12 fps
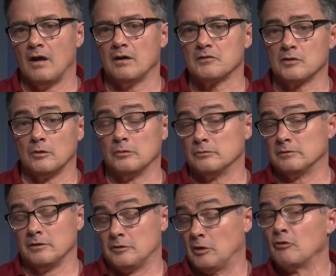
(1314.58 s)
So
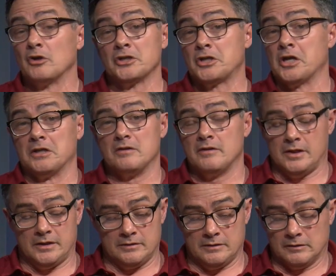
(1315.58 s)
they're really good.
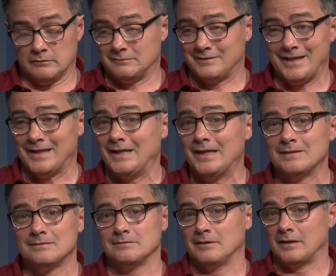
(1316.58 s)
They can
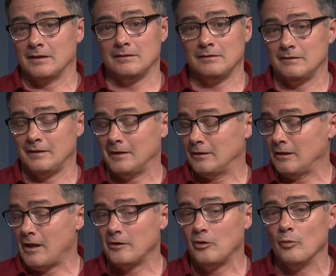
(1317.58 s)
hit. They hit a
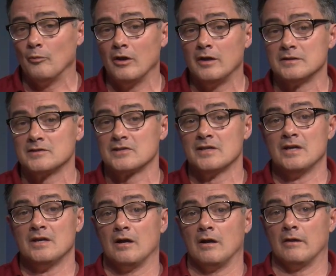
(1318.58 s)
lot of home runs.
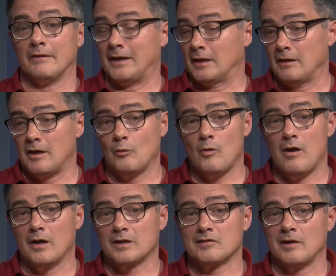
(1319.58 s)
They get a lot of
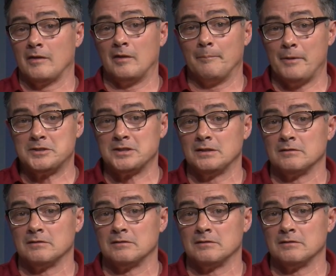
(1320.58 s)
walks, and their pitching